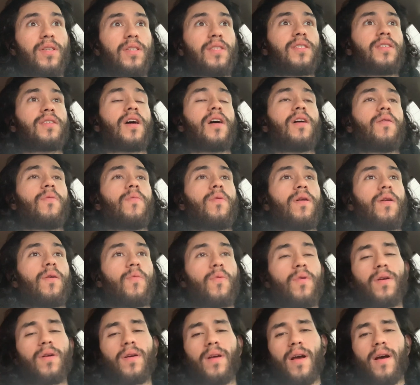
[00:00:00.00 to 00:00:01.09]
I just kind of want to
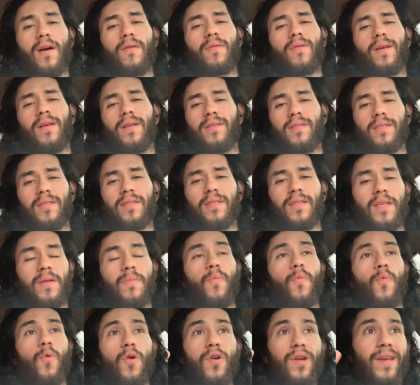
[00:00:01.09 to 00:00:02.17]
work out and just keep
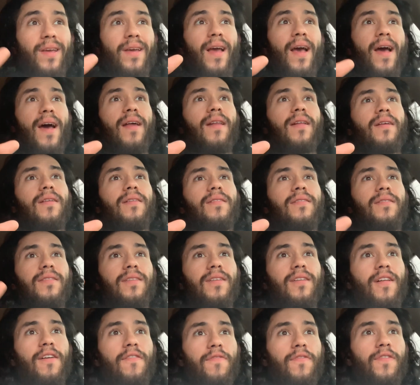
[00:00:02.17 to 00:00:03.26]
working at it
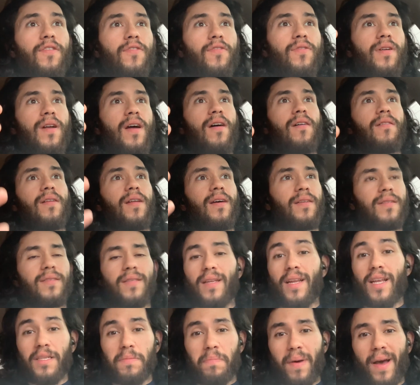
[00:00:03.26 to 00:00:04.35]
until I figure it out. Like
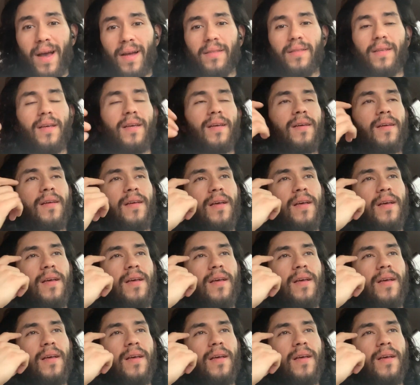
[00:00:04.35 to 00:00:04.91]
today's back day.